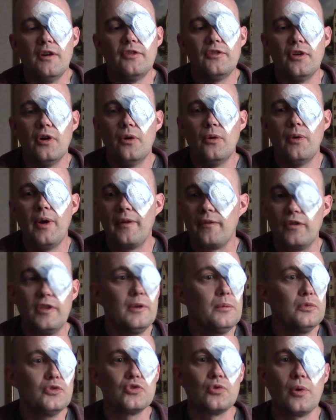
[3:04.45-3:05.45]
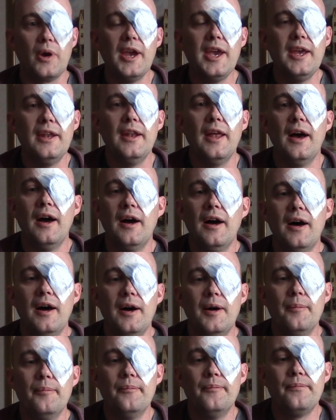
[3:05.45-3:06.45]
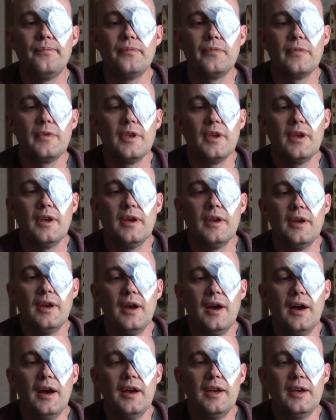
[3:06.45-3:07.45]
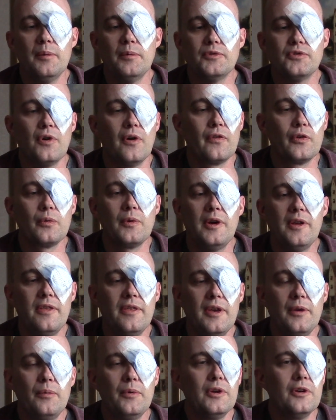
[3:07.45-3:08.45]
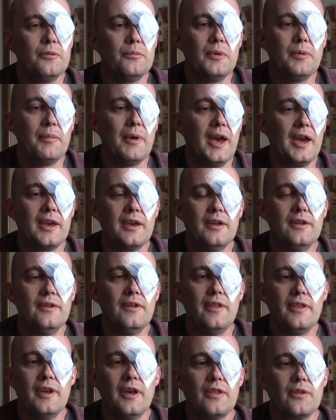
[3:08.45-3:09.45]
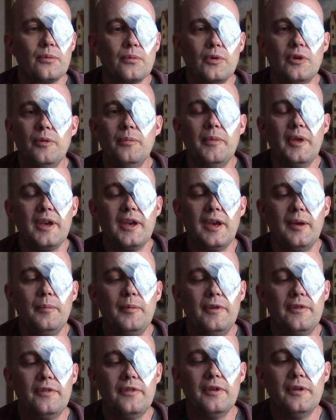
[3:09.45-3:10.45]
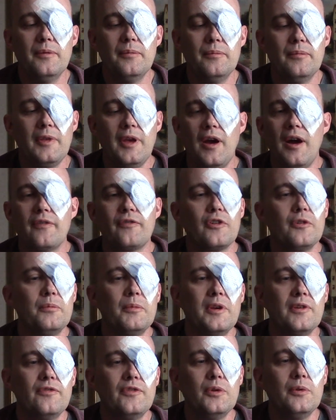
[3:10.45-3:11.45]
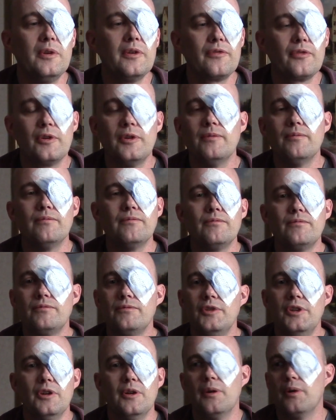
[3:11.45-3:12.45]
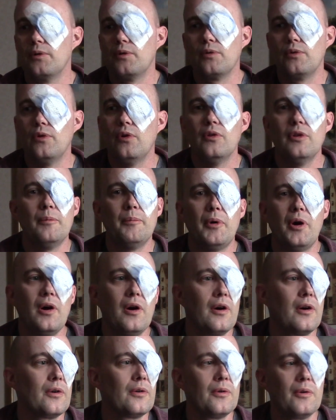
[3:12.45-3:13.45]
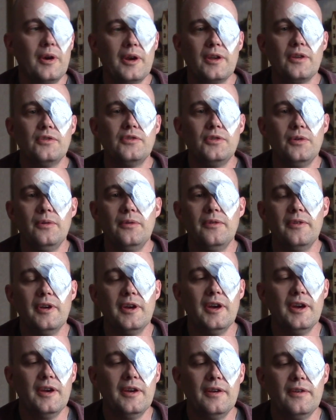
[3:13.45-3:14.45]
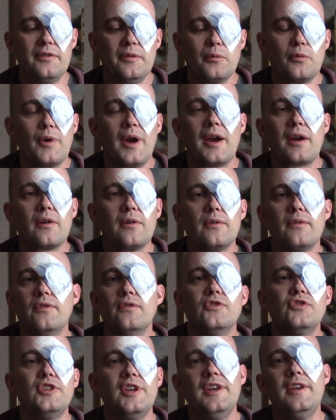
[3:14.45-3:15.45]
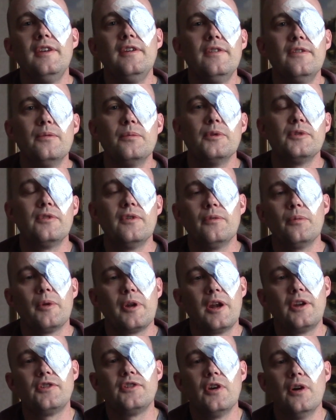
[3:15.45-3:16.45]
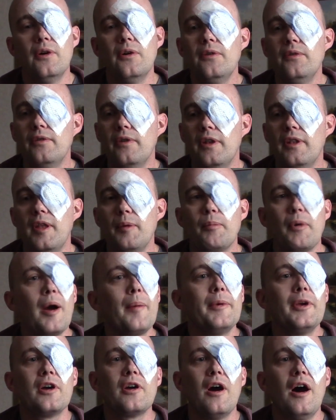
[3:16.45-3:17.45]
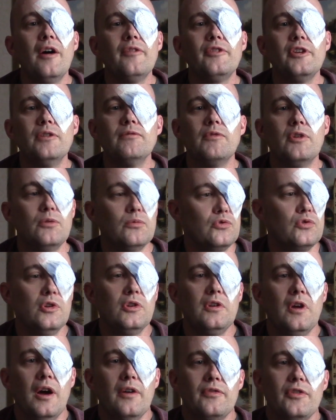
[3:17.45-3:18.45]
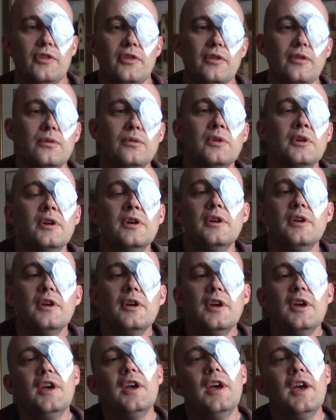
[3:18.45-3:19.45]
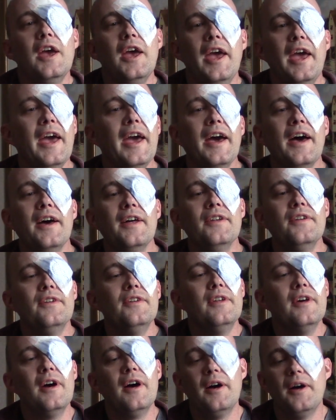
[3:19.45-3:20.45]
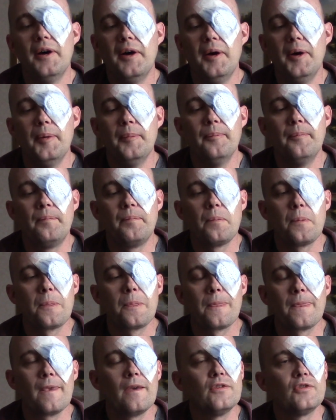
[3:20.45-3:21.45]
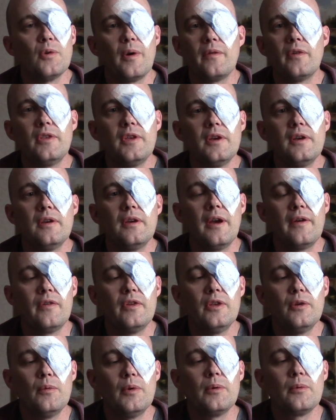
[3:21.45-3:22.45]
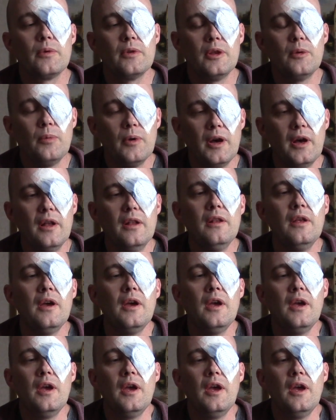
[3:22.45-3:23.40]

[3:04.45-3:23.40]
So everything was great. It was over with. They wheeled me back into the other room. They offered me a few different, a granola bar, or I could choose some crackers and cheese, which is what I chose, and they brought me a coffee, and it was good coffee too. And so everything went really well.